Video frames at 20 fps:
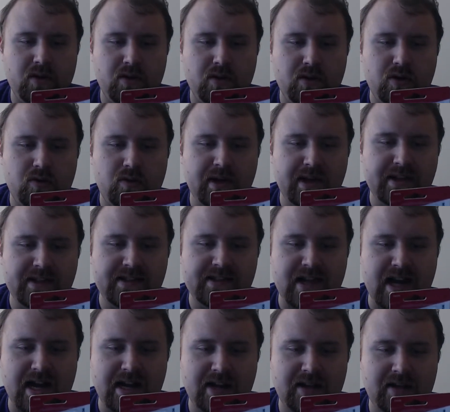Quick
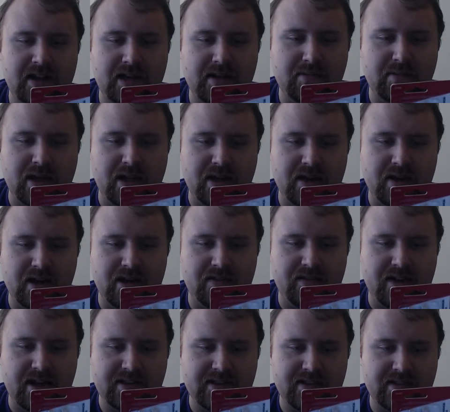side click button
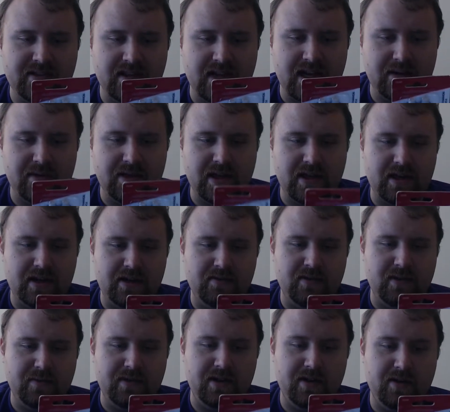advances lead without
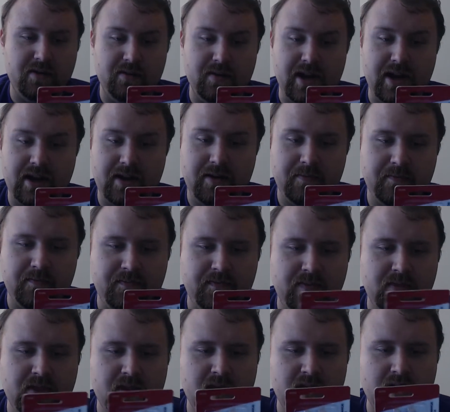interrupting your writing.
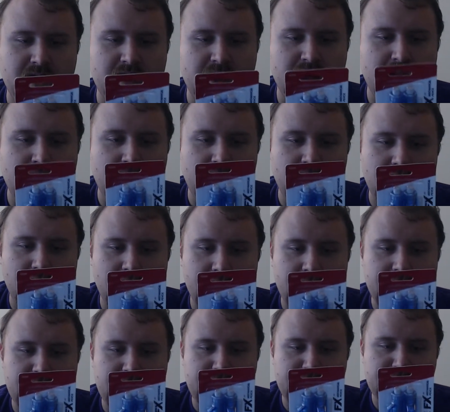
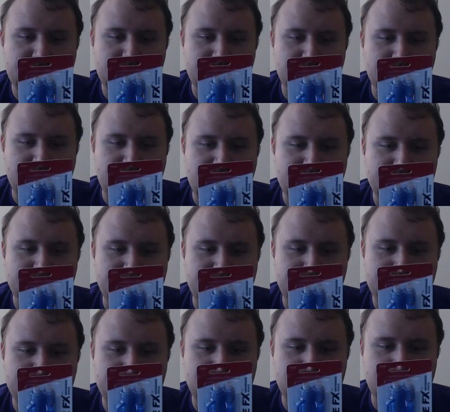Easy grasp
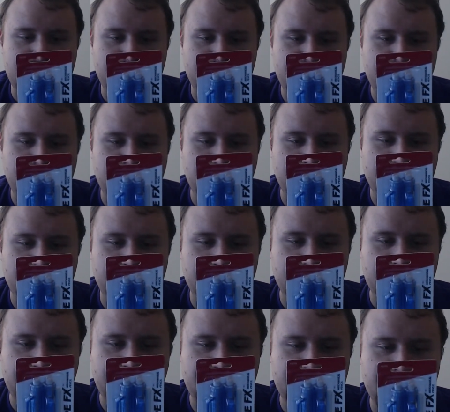hexagon shaped
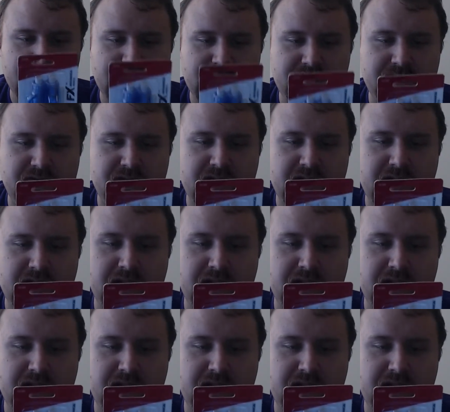latex free